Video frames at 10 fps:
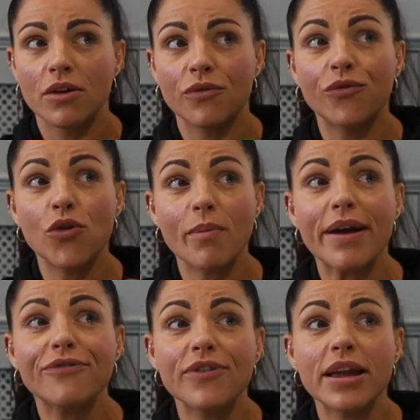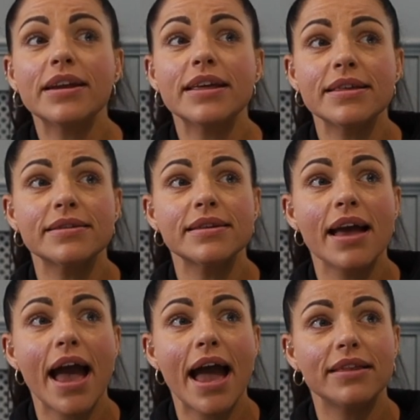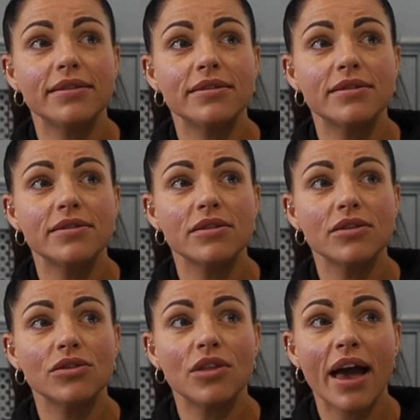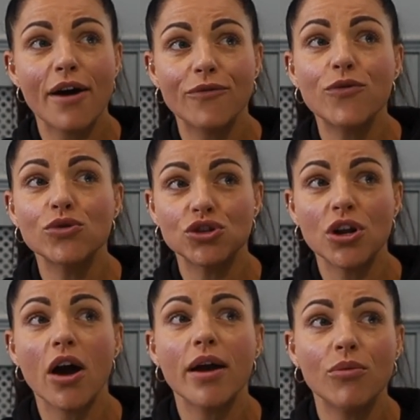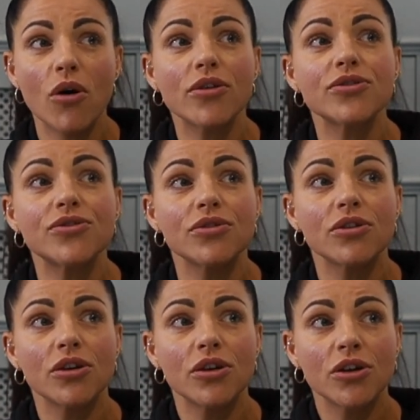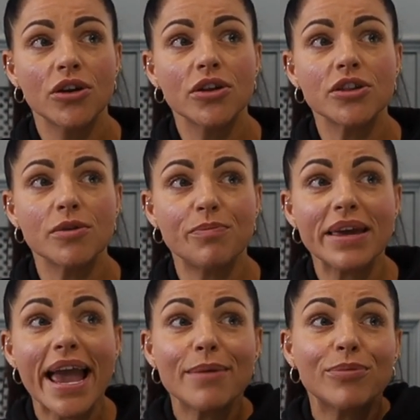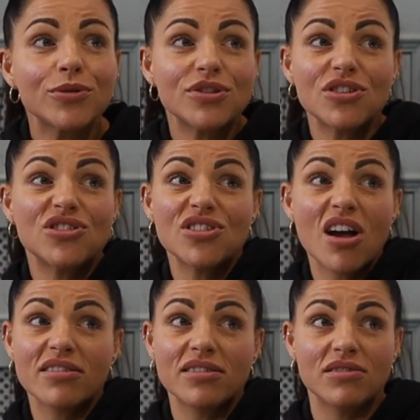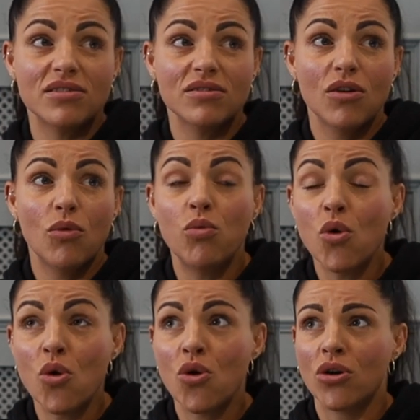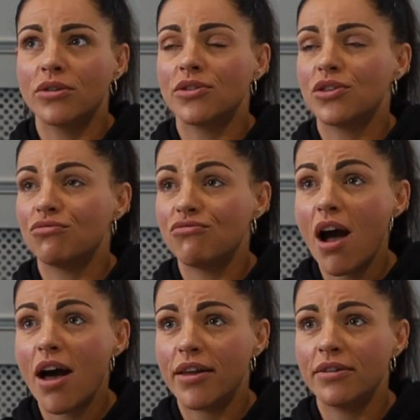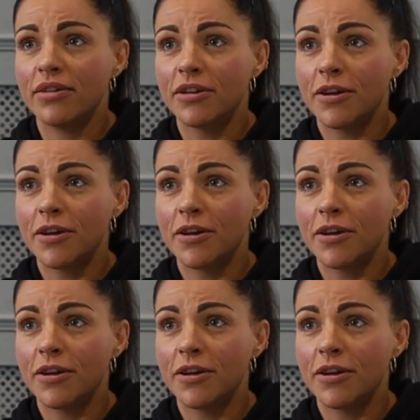for my fitness and how fortunate I was to be able to just walk, to run,